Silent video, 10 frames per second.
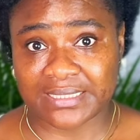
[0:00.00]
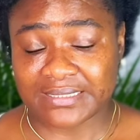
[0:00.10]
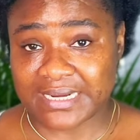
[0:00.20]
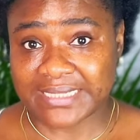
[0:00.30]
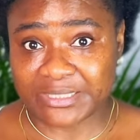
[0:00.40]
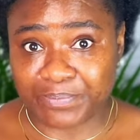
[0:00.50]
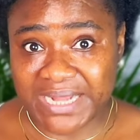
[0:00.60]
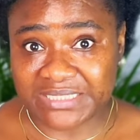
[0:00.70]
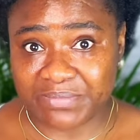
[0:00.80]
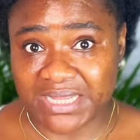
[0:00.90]
There are
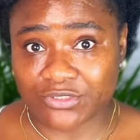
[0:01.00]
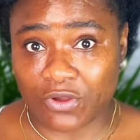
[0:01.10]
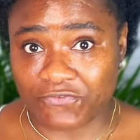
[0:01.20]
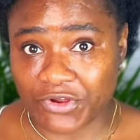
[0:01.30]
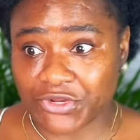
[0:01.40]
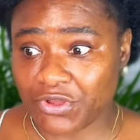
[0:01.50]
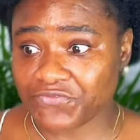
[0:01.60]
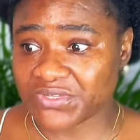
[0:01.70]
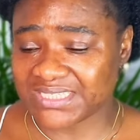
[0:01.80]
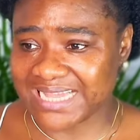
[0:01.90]
departments of foreign
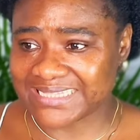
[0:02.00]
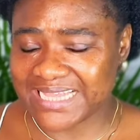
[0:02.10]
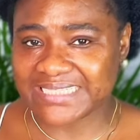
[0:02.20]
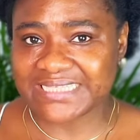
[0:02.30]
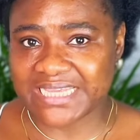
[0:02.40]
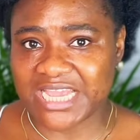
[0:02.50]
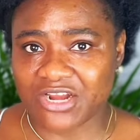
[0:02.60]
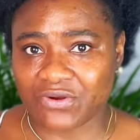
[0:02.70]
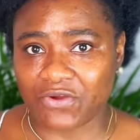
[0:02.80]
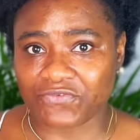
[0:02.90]
office that takes
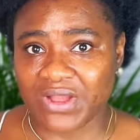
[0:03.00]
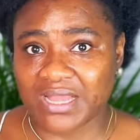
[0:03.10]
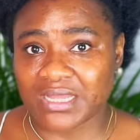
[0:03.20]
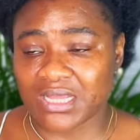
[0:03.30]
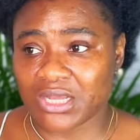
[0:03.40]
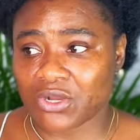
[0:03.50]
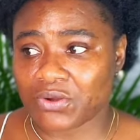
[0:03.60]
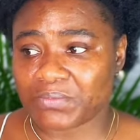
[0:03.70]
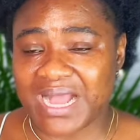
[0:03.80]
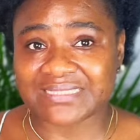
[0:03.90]
care of
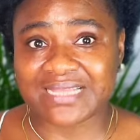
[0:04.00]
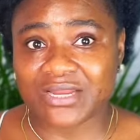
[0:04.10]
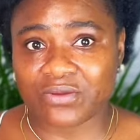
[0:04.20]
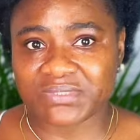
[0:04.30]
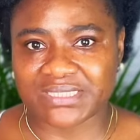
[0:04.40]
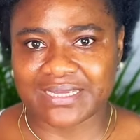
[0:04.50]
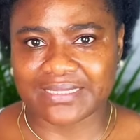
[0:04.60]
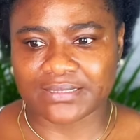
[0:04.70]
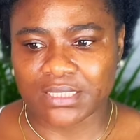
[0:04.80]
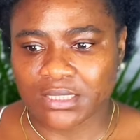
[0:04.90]
asylum
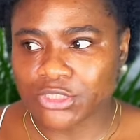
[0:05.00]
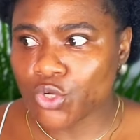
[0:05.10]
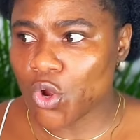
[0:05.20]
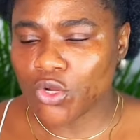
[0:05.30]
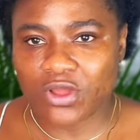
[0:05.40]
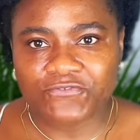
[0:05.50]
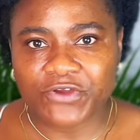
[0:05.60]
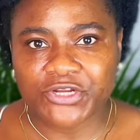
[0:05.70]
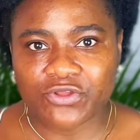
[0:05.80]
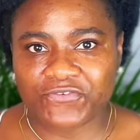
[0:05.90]
seekers. The whole of
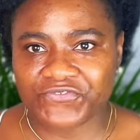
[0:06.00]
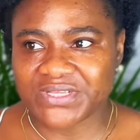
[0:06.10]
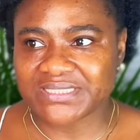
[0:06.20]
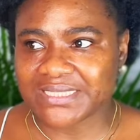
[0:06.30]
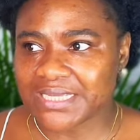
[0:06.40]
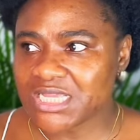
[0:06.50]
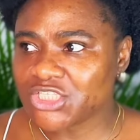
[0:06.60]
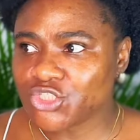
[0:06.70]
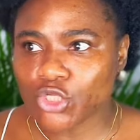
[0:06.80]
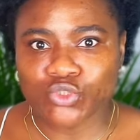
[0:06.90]
foreign office is
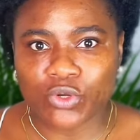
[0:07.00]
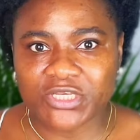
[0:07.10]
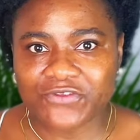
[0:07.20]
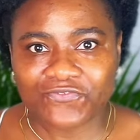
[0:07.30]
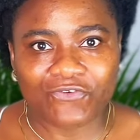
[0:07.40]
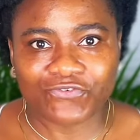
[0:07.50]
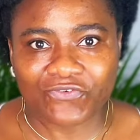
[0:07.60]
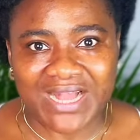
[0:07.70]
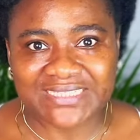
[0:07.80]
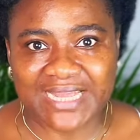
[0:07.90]
not only for
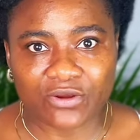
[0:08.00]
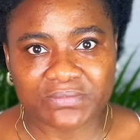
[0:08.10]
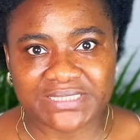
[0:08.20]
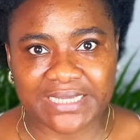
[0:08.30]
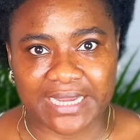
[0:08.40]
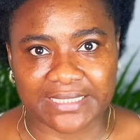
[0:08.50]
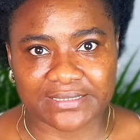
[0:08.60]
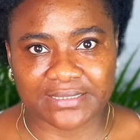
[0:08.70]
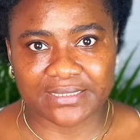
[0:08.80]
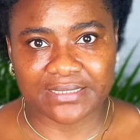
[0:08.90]
asylum seekers.